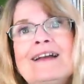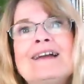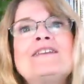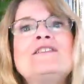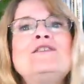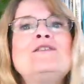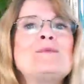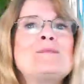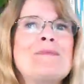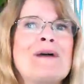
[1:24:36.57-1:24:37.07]

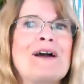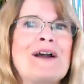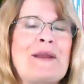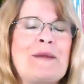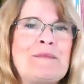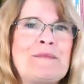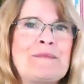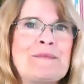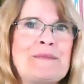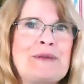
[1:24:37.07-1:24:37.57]
You
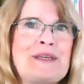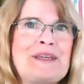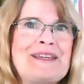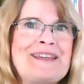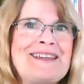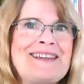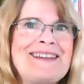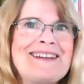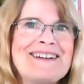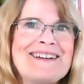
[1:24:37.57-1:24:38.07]
might
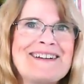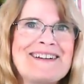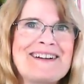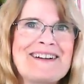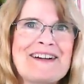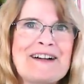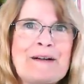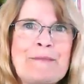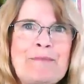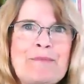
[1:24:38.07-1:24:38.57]
be
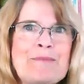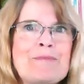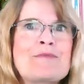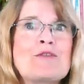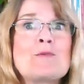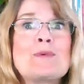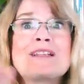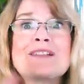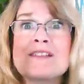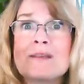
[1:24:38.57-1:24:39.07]
um,
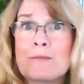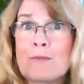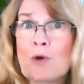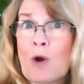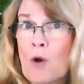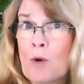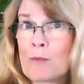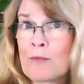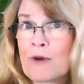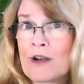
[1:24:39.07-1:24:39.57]
doing some
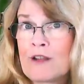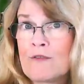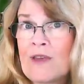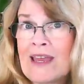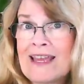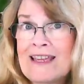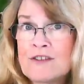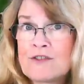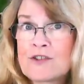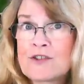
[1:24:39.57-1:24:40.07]
home
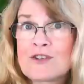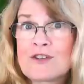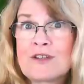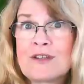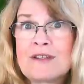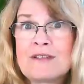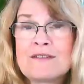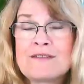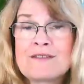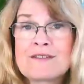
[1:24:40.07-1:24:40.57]

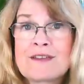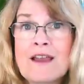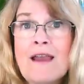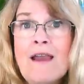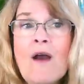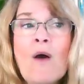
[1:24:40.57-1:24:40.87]
renovations,